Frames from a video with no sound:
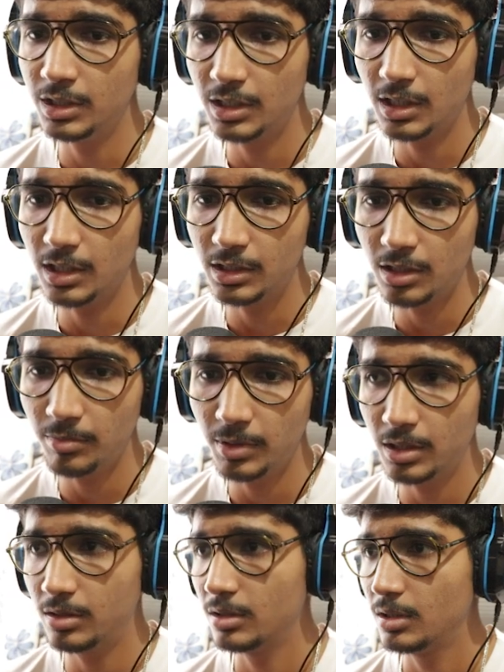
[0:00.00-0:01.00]
need a little
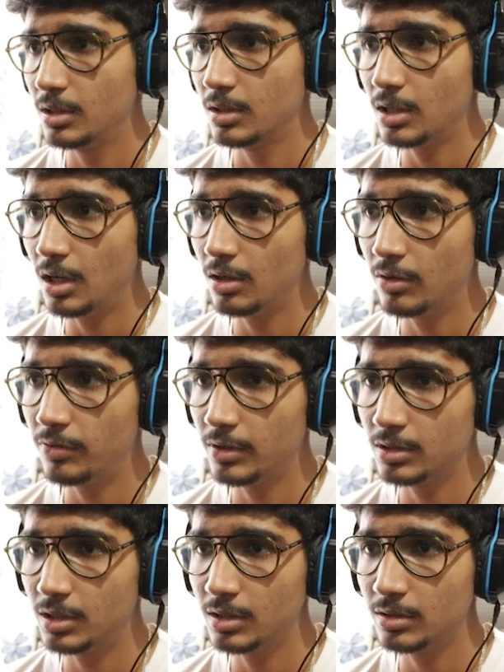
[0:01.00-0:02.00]
bit kind of
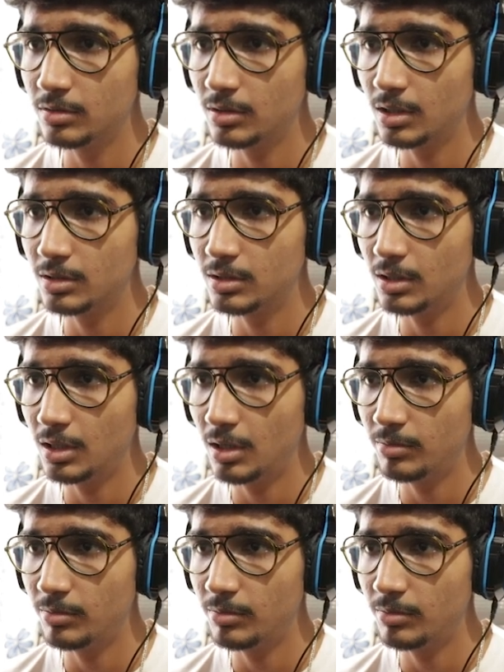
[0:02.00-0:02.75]
first things you can say.